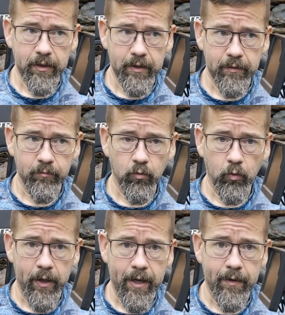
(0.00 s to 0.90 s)
and
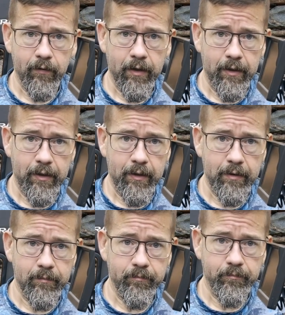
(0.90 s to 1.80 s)
we have
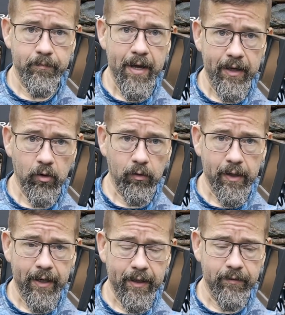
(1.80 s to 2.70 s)
a patio
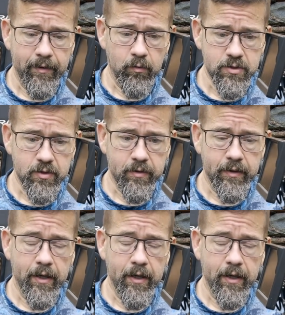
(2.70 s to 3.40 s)
light that was on.